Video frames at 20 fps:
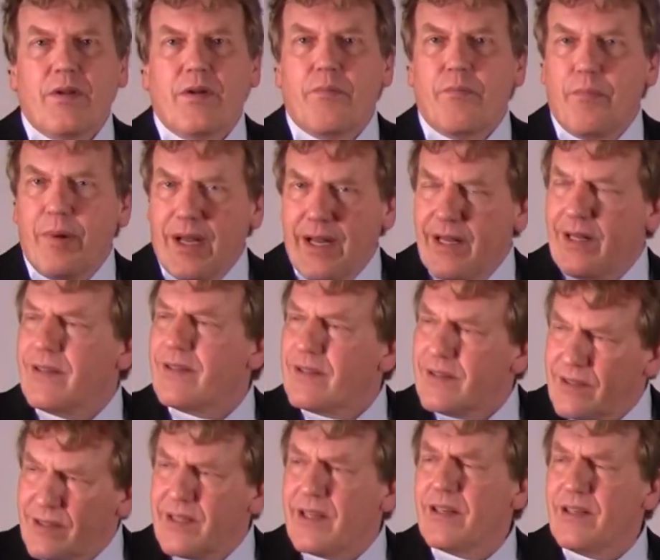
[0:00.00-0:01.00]
But it
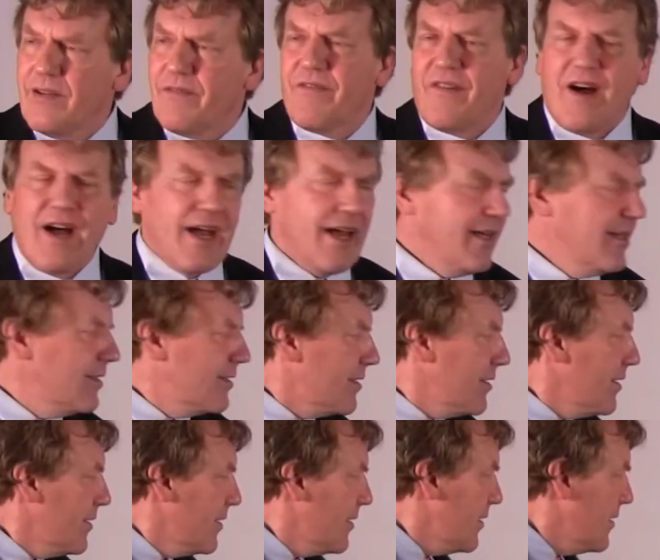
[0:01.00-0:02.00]

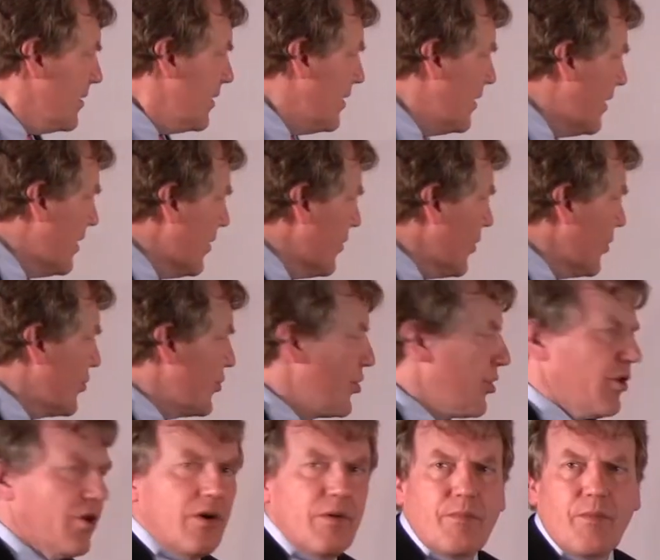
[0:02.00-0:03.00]
signifies the
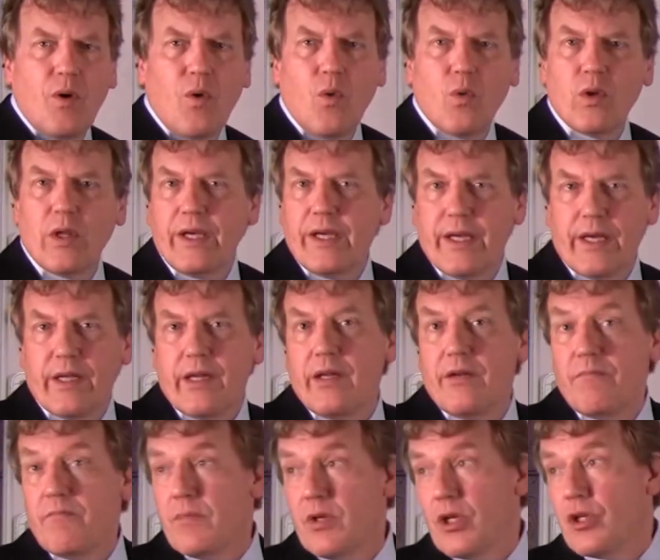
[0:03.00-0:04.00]
term only in
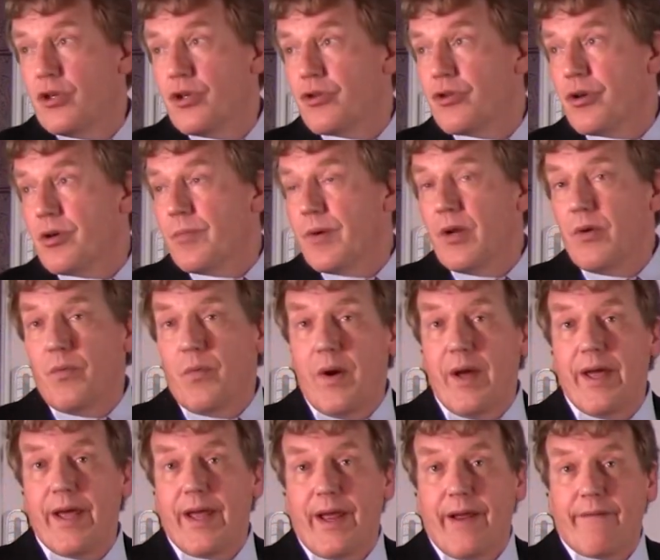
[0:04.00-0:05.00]
an indeterminate
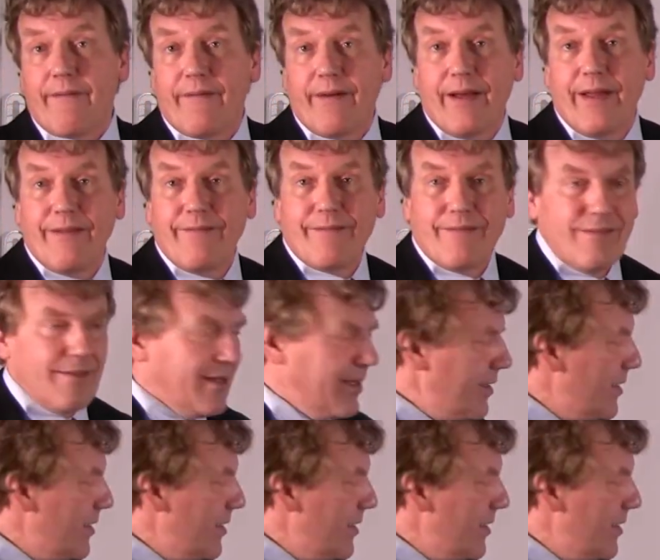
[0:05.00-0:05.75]
way, right? It